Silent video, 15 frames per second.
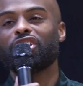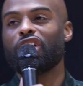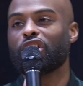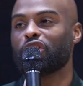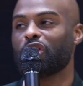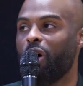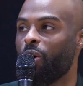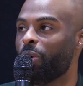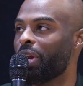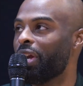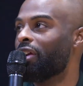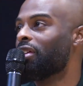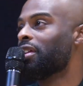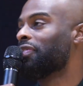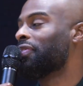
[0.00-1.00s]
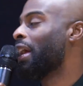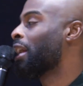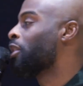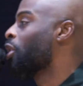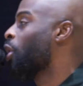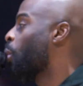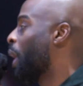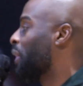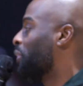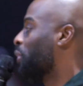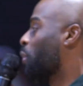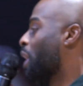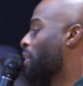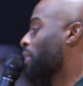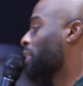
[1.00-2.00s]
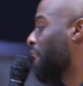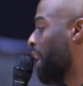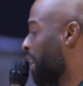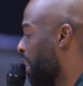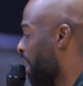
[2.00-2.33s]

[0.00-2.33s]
just go here and think your way through everything.